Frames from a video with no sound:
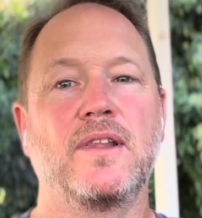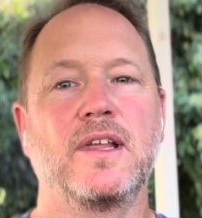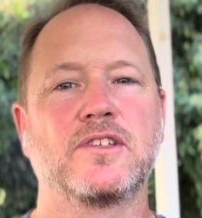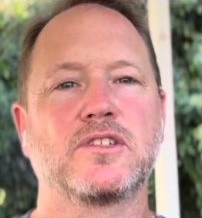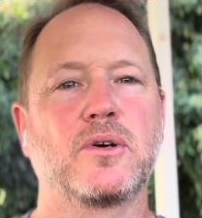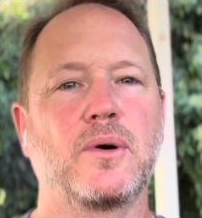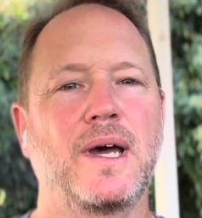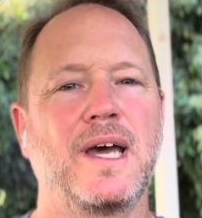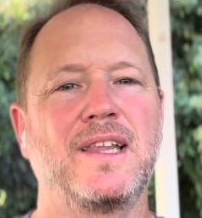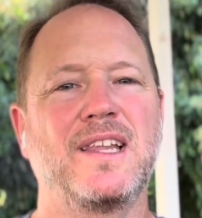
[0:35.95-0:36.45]
Let's
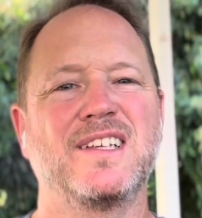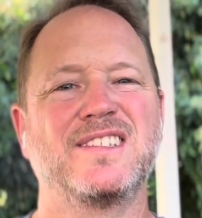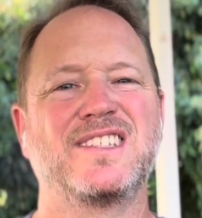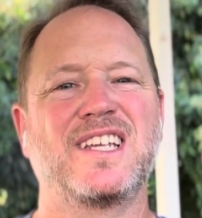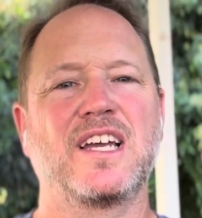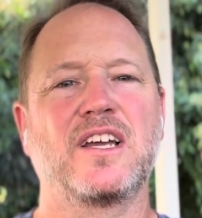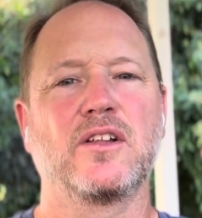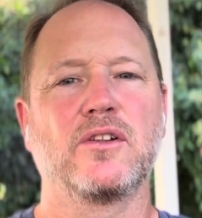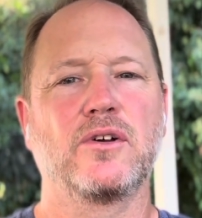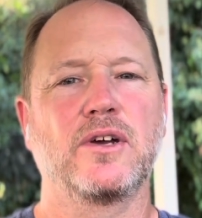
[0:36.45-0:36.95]
go ahead, let's
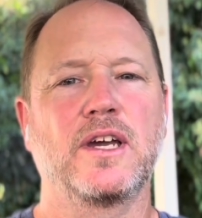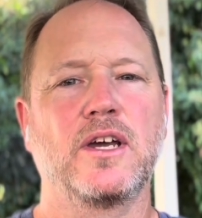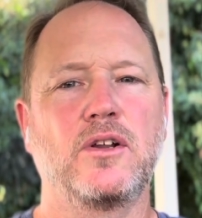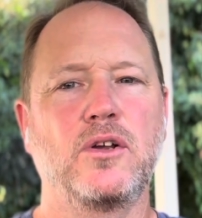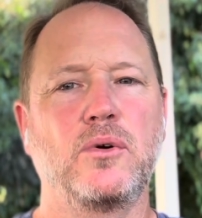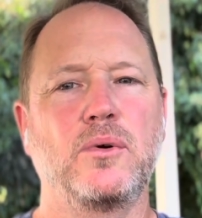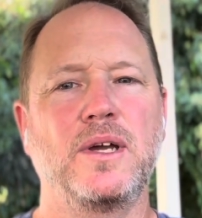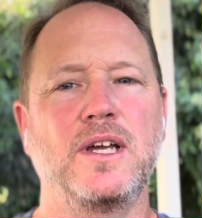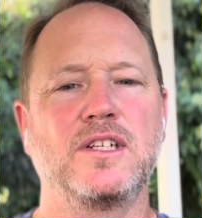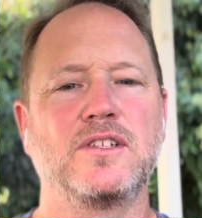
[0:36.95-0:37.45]
take a look at
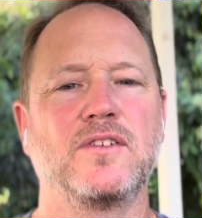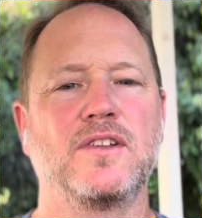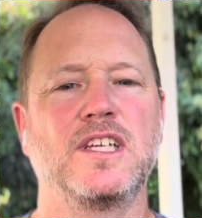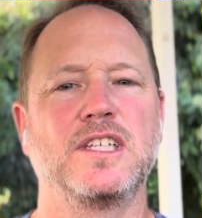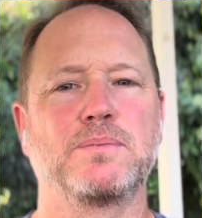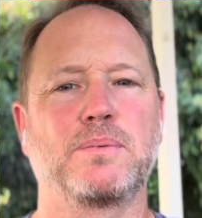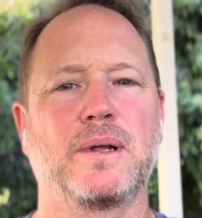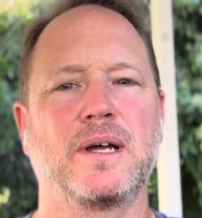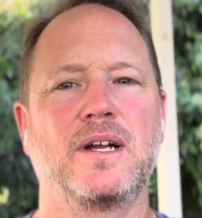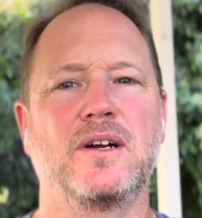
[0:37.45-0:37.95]
who each of
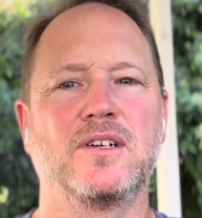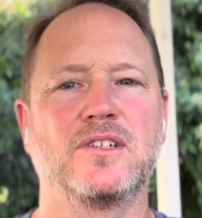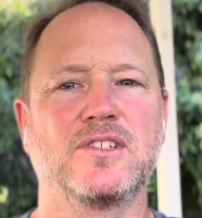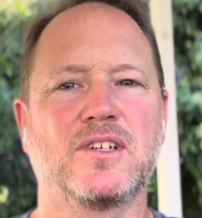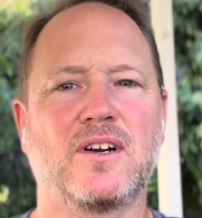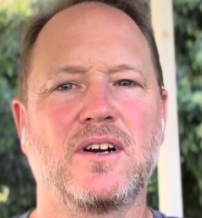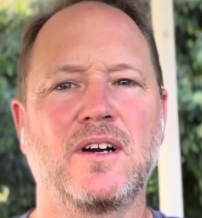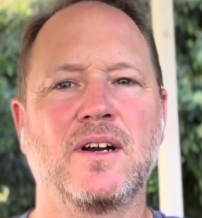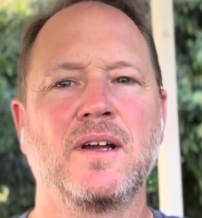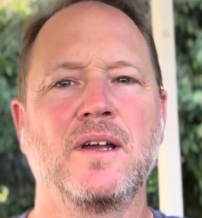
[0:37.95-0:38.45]
these players
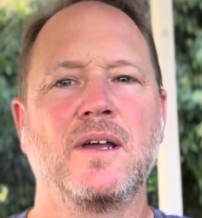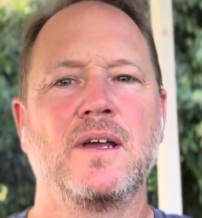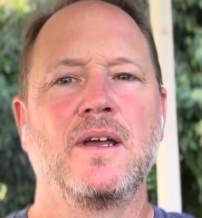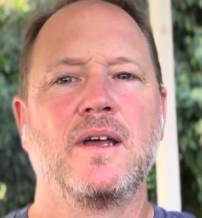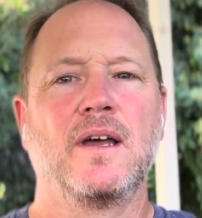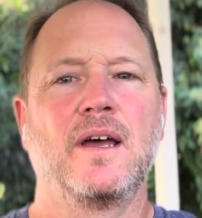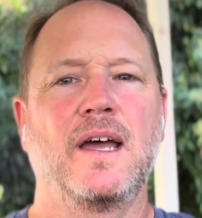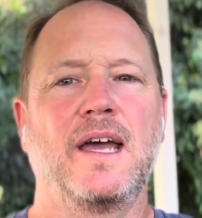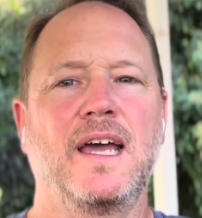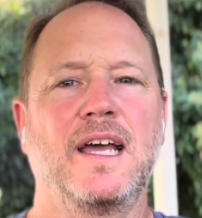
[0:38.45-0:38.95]
are
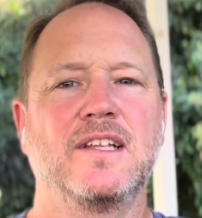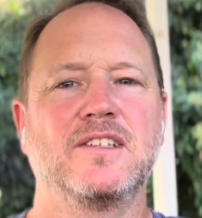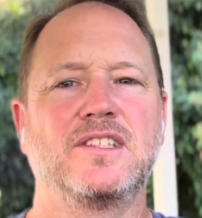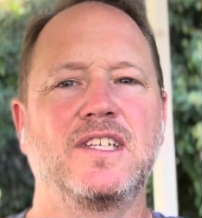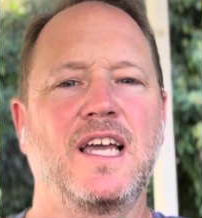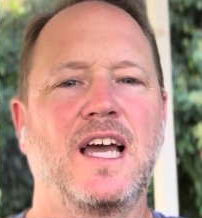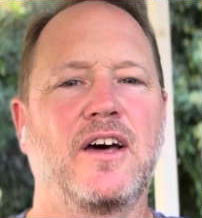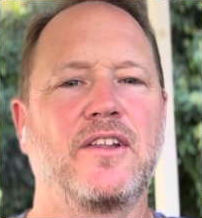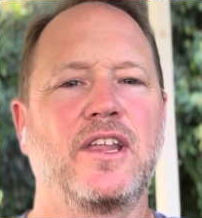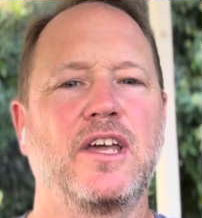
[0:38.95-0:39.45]
and
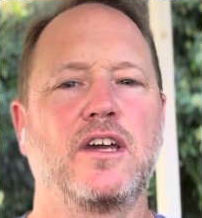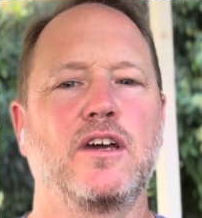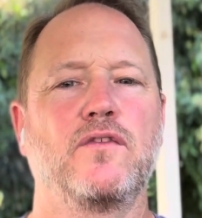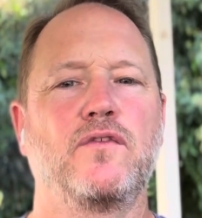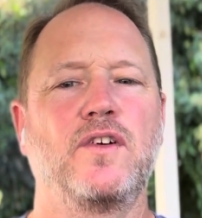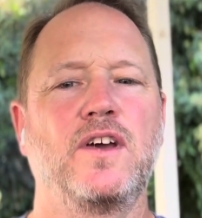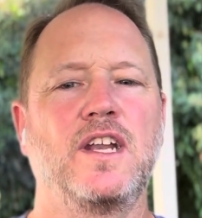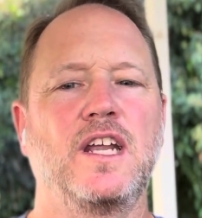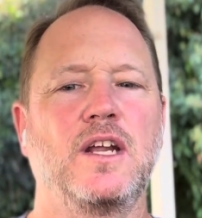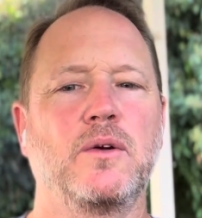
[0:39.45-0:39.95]
see how they could
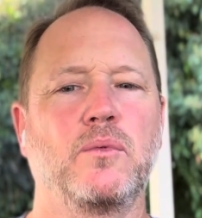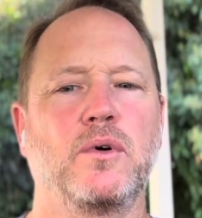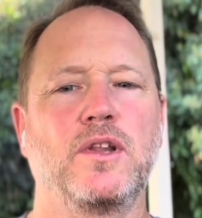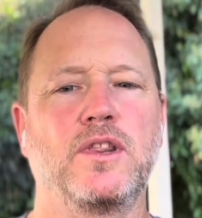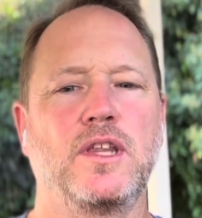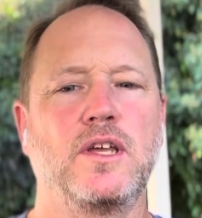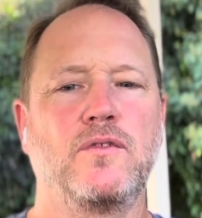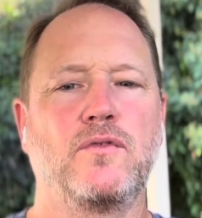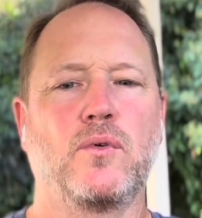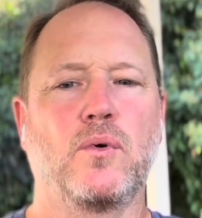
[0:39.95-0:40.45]
fit in
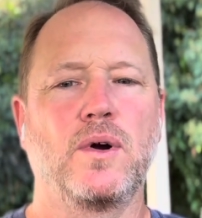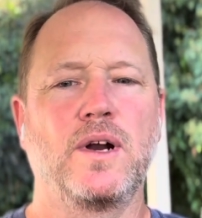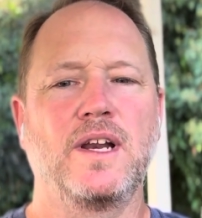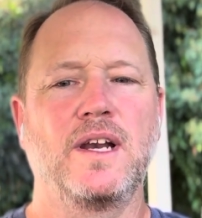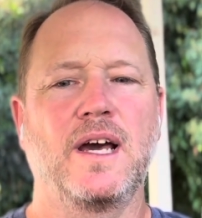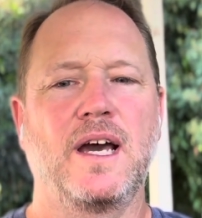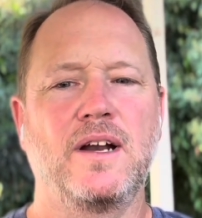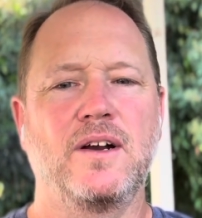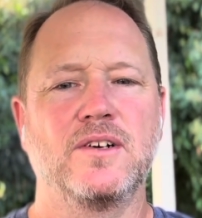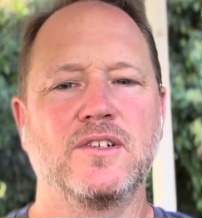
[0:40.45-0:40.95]
with the
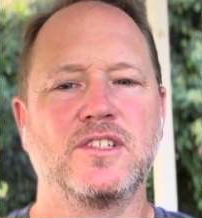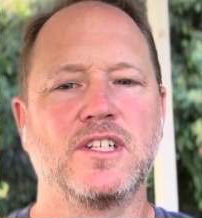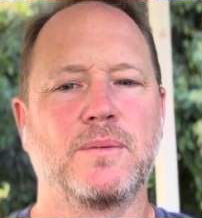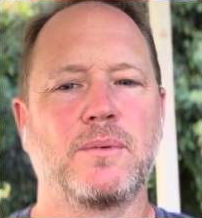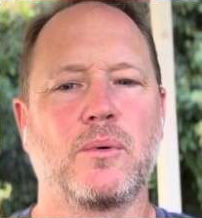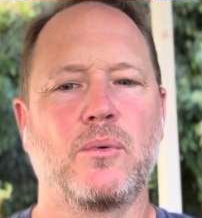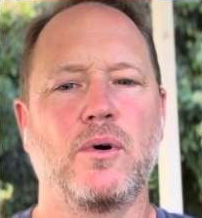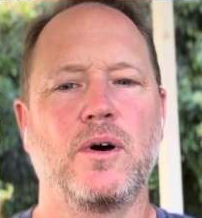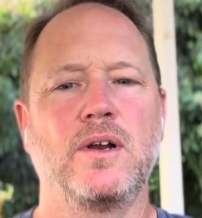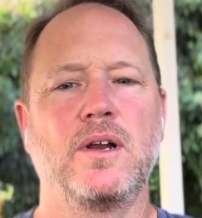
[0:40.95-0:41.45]
49ers.
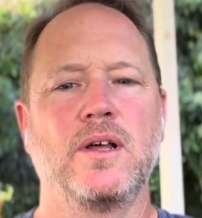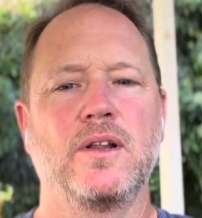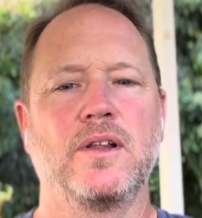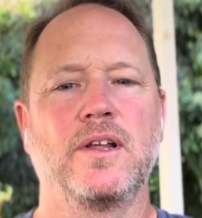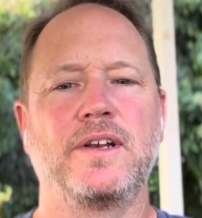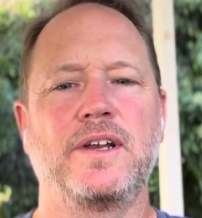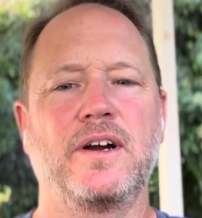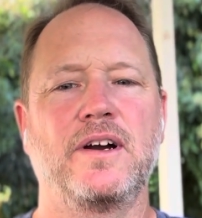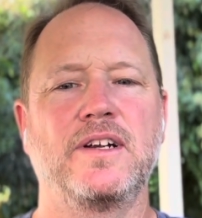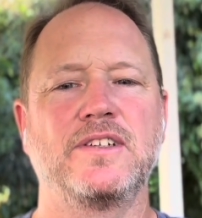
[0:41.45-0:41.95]
Number one,
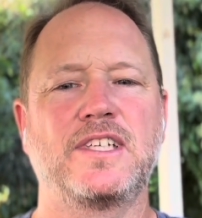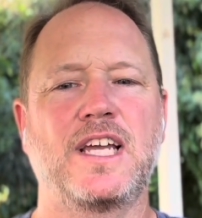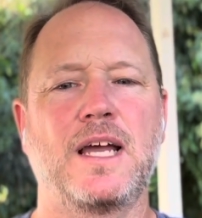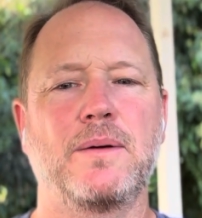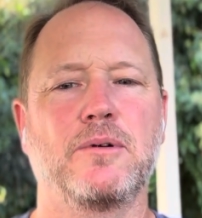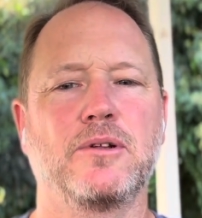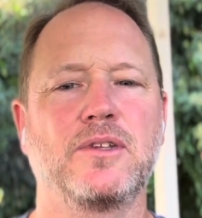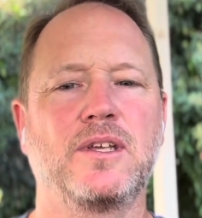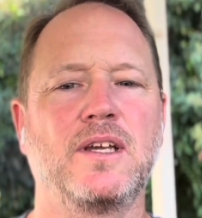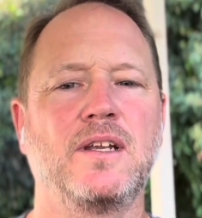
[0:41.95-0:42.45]
Ladarius
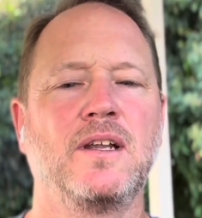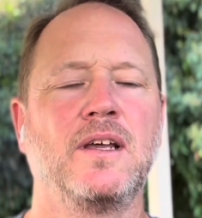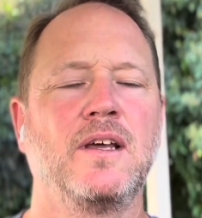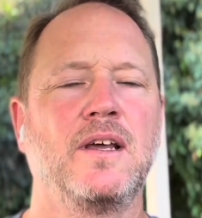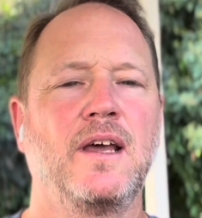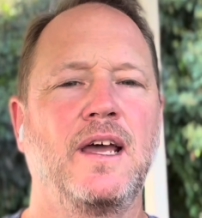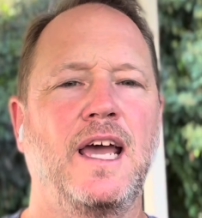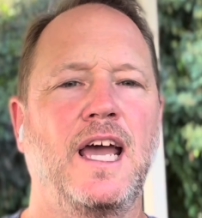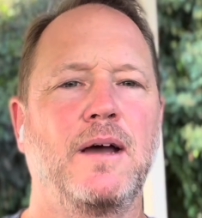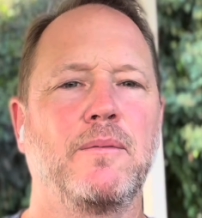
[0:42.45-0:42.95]
Hamilton.
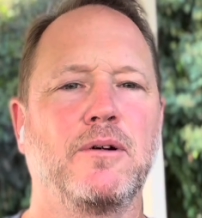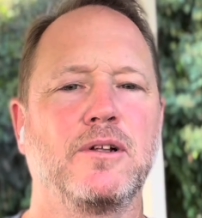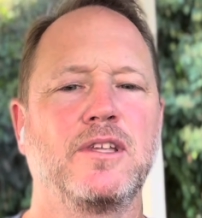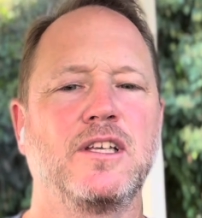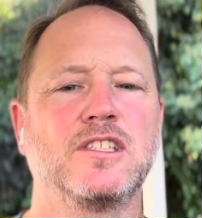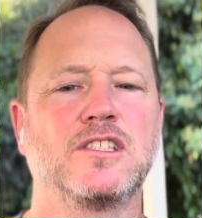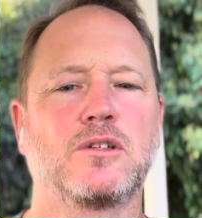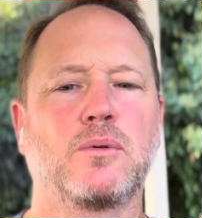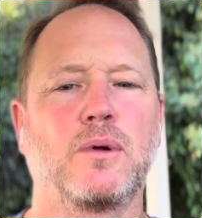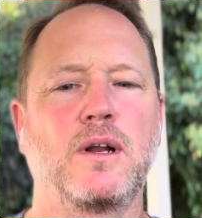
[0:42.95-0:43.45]

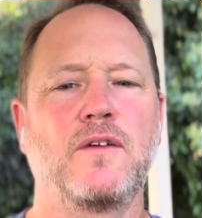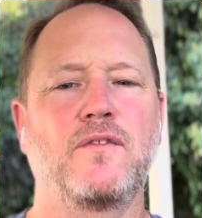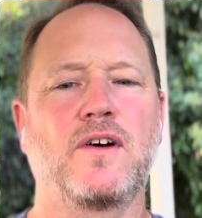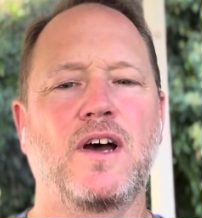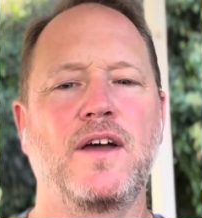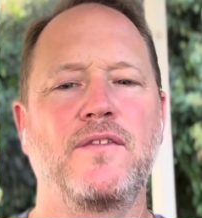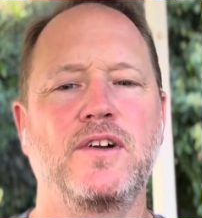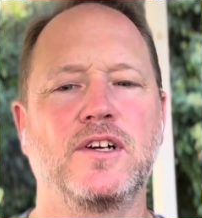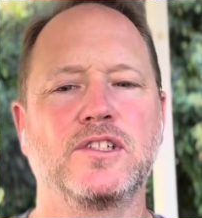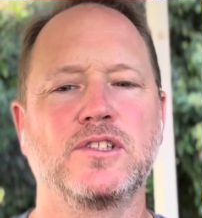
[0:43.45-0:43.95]
Hamilton's
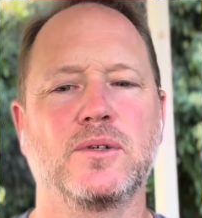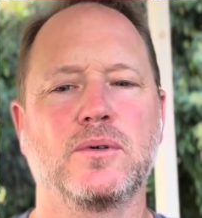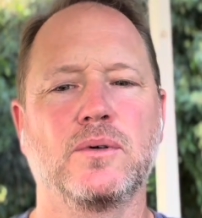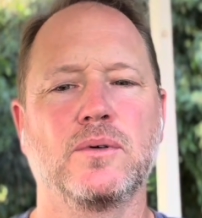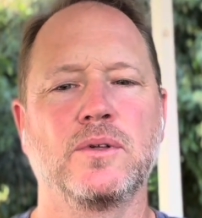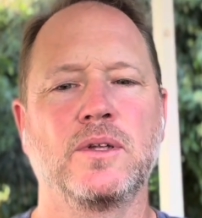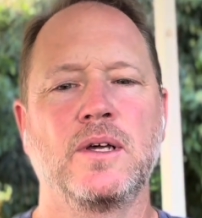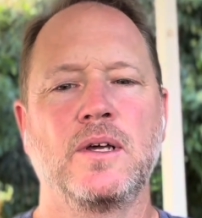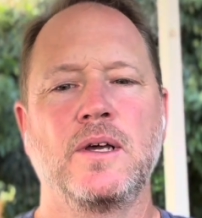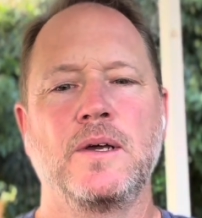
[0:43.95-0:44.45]
25 years
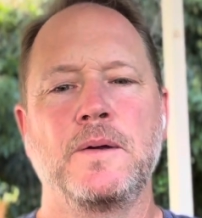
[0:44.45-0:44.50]
old,